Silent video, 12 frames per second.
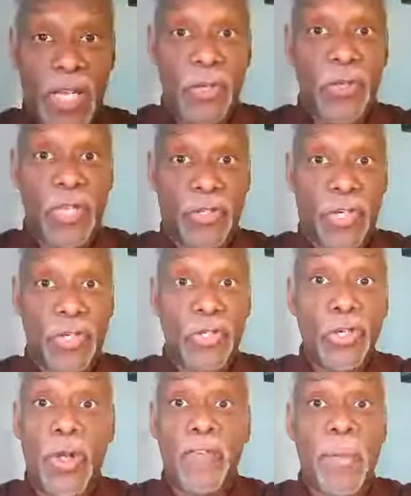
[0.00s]
this because, you
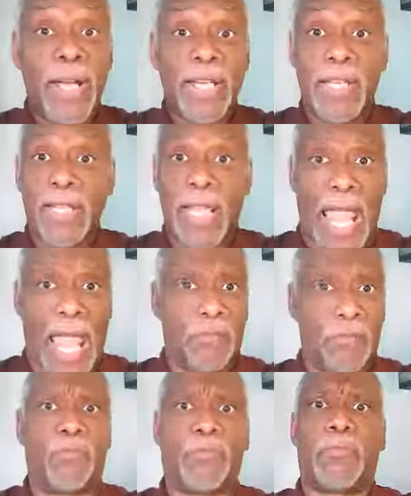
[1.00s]
know, everybody had
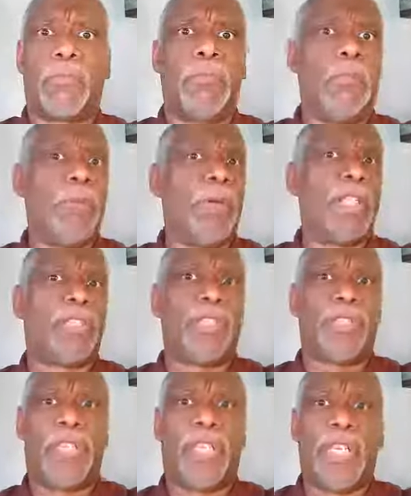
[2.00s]
bunches
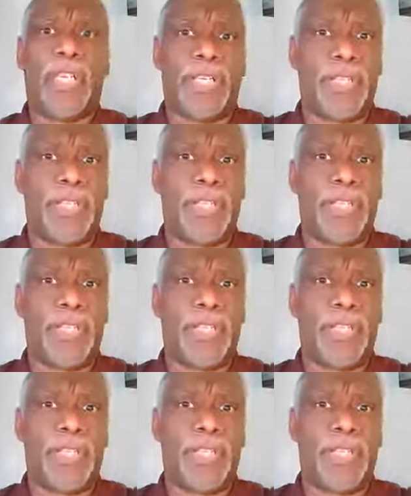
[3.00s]
of kids.